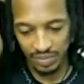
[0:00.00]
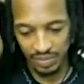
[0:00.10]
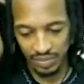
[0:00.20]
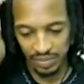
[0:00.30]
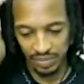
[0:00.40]

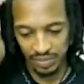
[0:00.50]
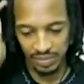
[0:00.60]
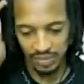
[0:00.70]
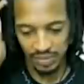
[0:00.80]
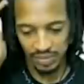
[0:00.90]

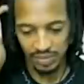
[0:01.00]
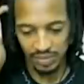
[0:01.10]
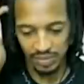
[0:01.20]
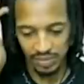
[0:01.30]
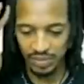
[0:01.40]

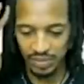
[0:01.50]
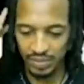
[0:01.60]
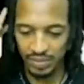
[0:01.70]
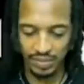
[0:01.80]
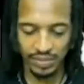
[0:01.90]

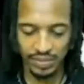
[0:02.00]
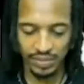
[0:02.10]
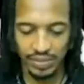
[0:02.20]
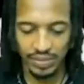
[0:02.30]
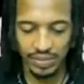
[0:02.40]

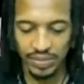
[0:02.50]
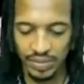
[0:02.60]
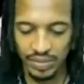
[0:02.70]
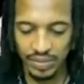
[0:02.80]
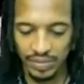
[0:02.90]

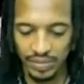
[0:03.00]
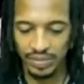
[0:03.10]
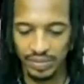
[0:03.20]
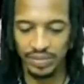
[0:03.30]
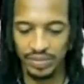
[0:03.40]

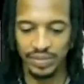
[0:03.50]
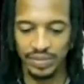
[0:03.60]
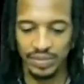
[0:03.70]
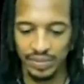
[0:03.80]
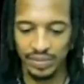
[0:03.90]
[no speech]